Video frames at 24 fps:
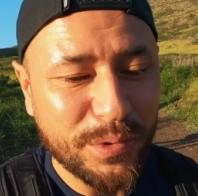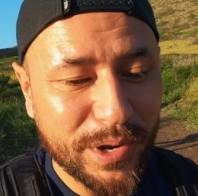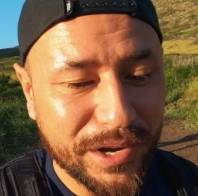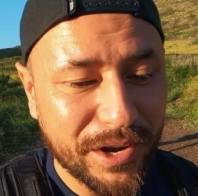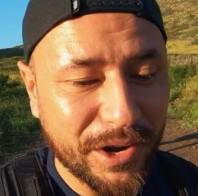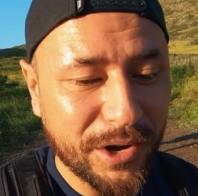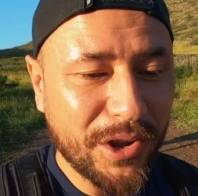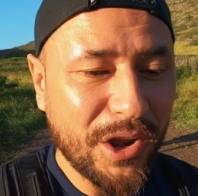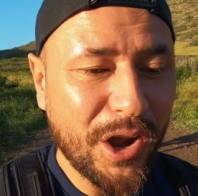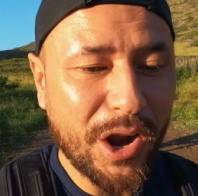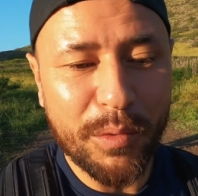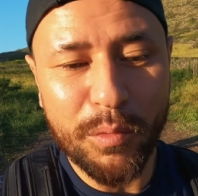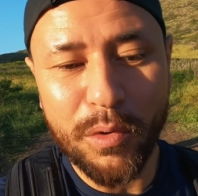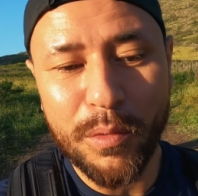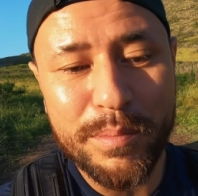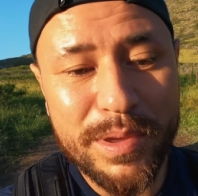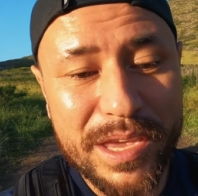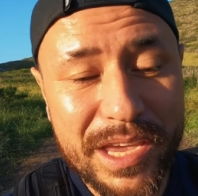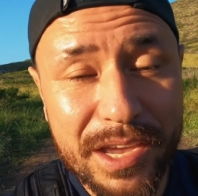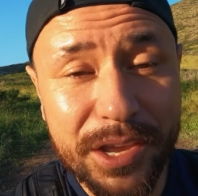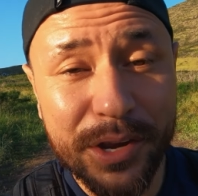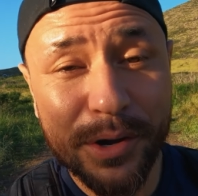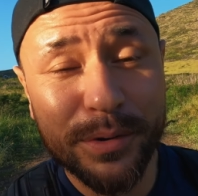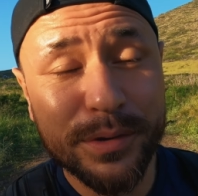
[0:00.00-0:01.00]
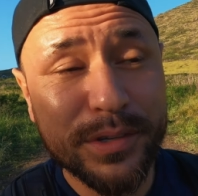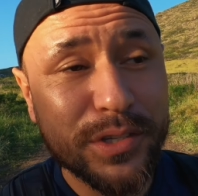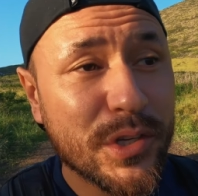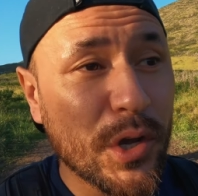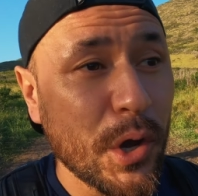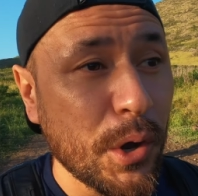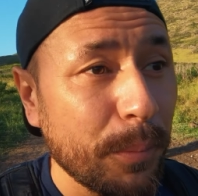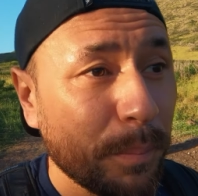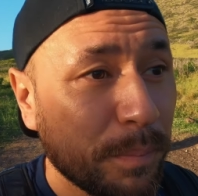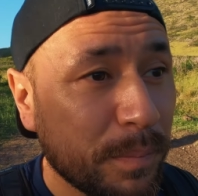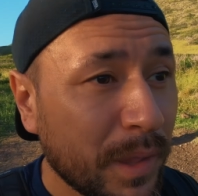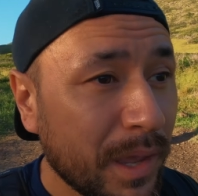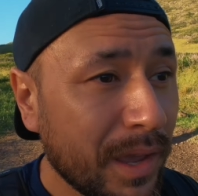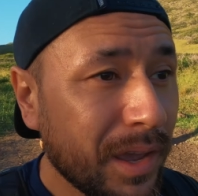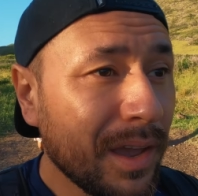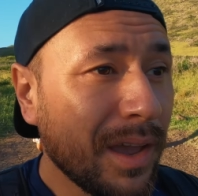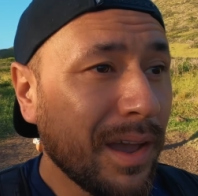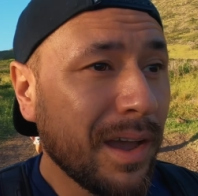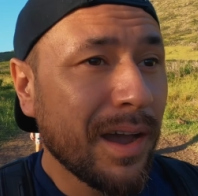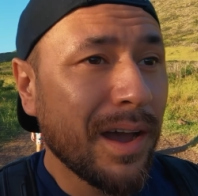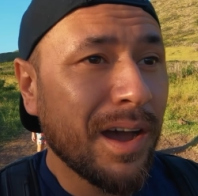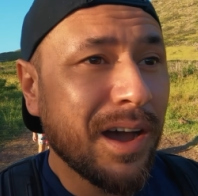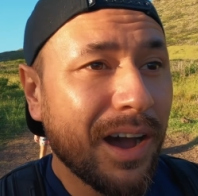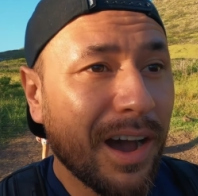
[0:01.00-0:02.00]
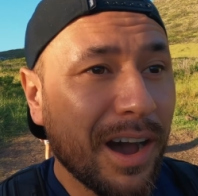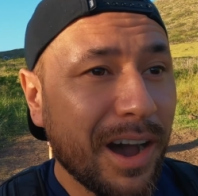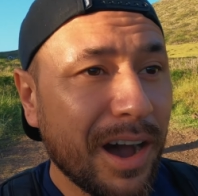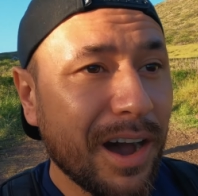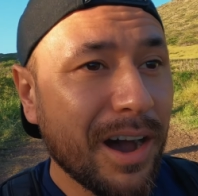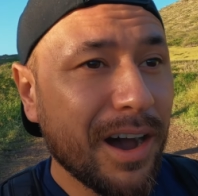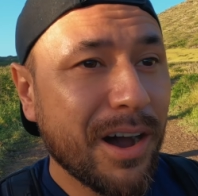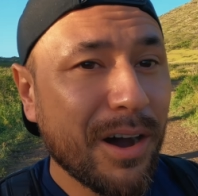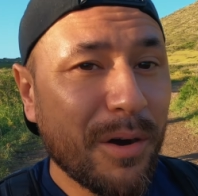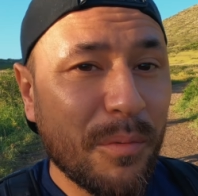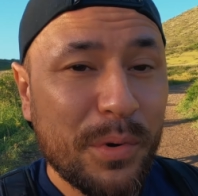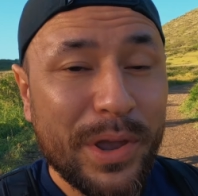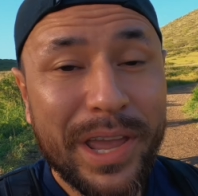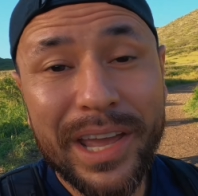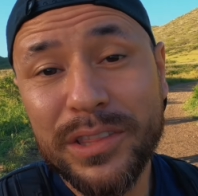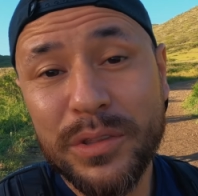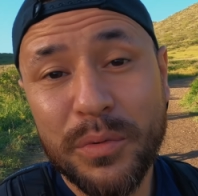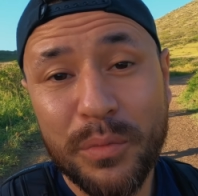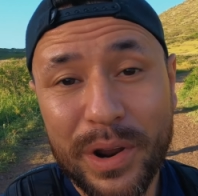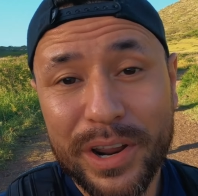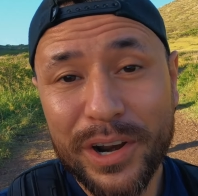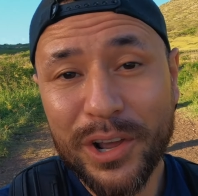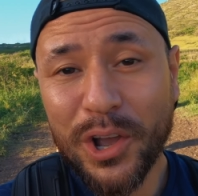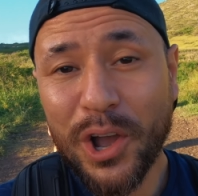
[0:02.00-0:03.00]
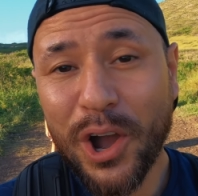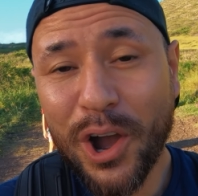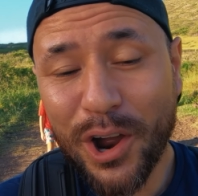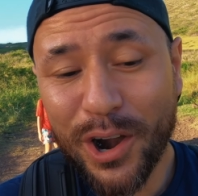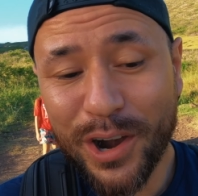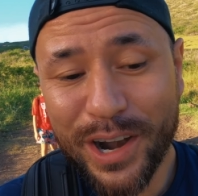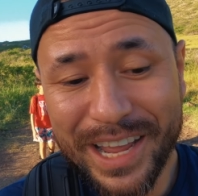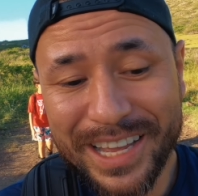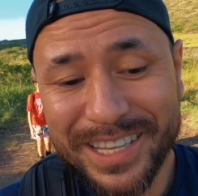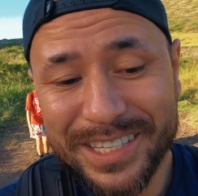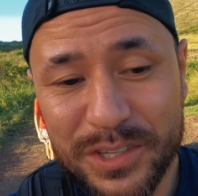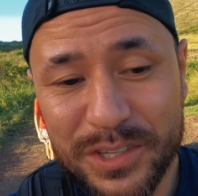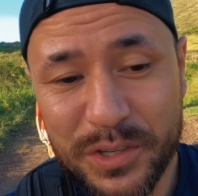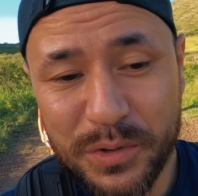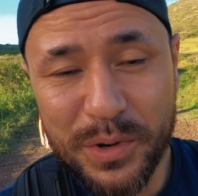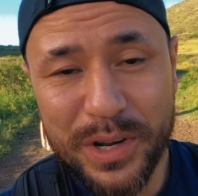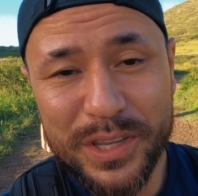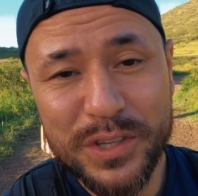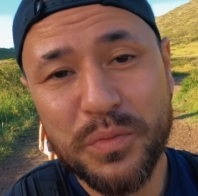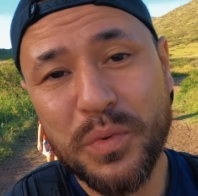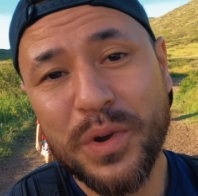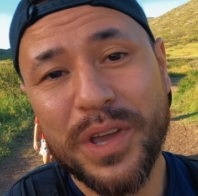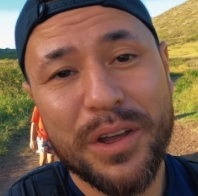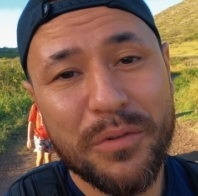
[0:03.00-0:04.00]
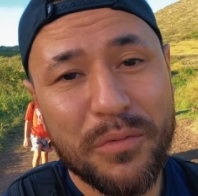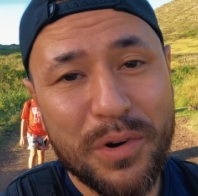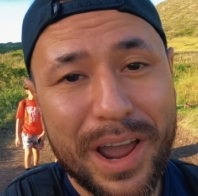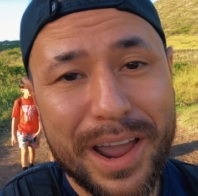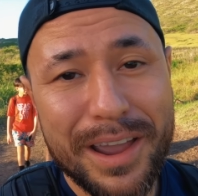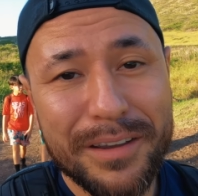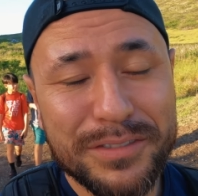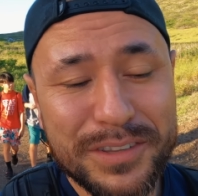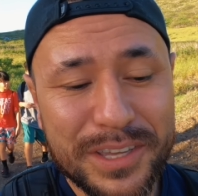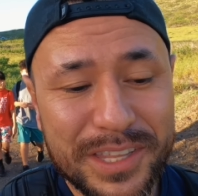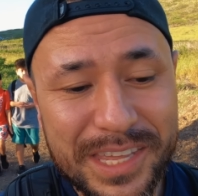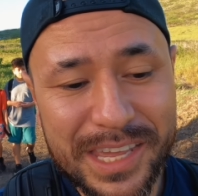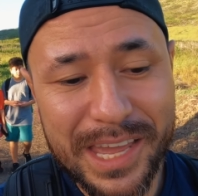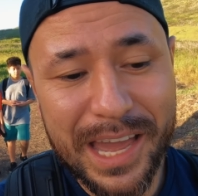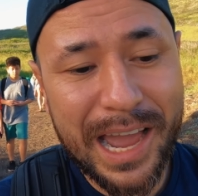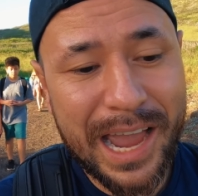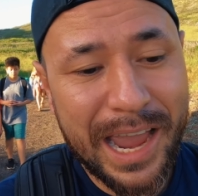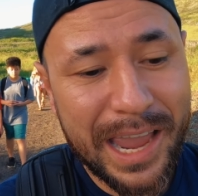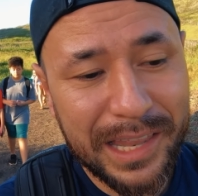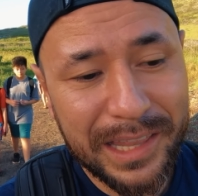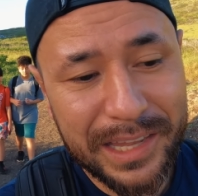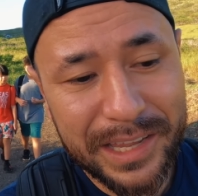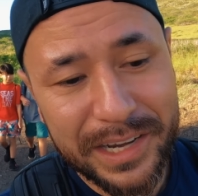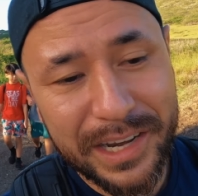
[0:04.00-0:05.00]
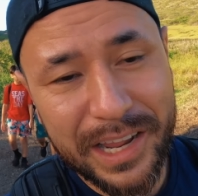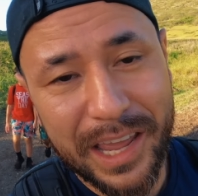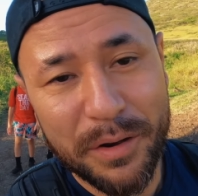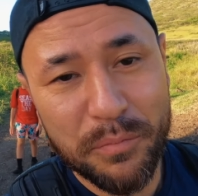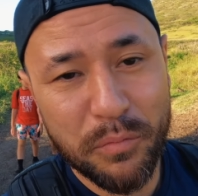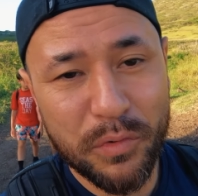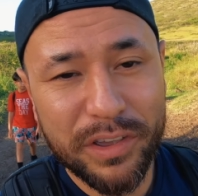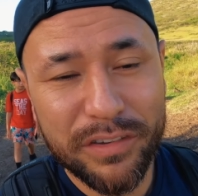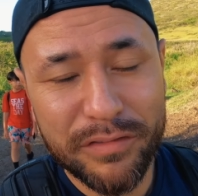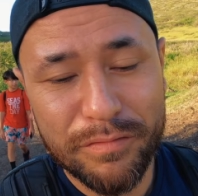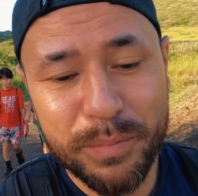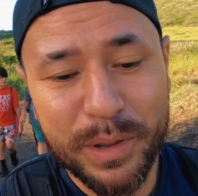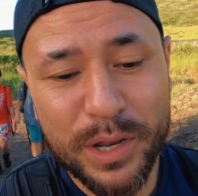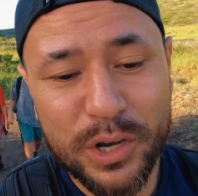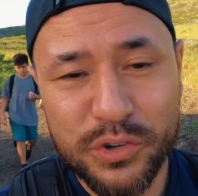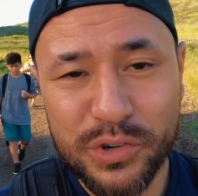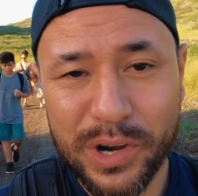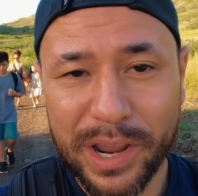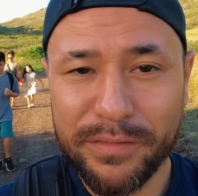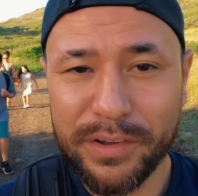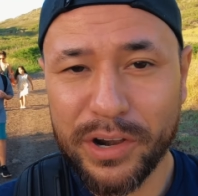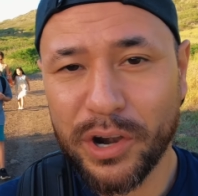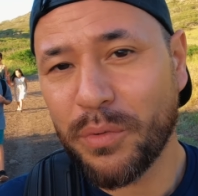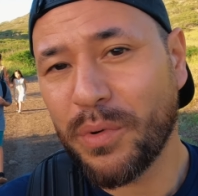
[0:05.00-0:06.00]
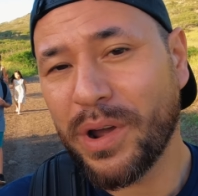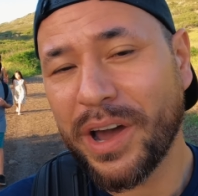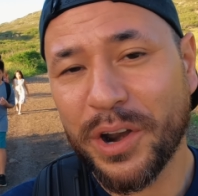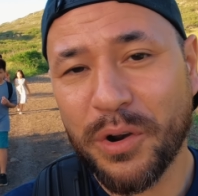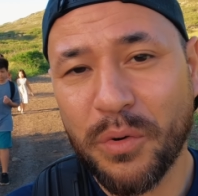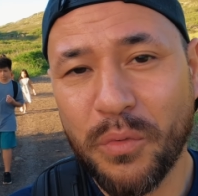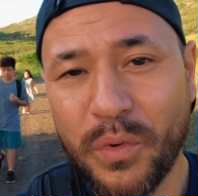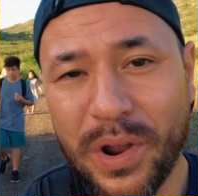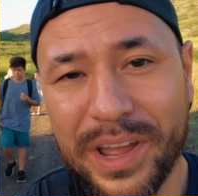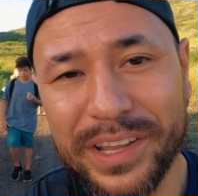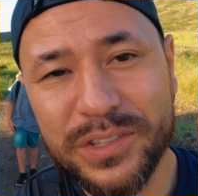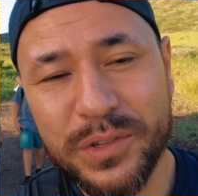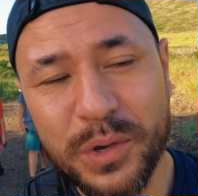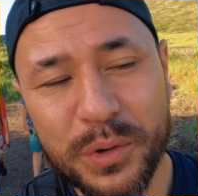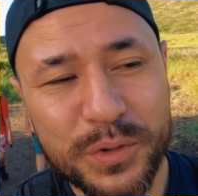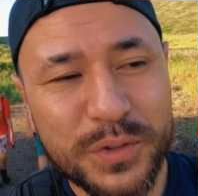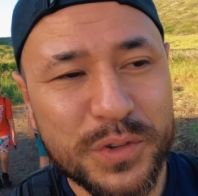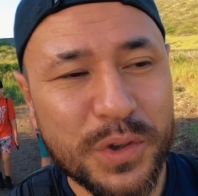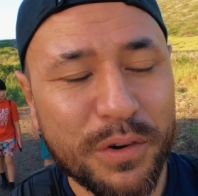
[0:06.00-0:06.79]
when our car will be here. So we had to rent a car soon as we arrived to the island, and we've been driving around a rental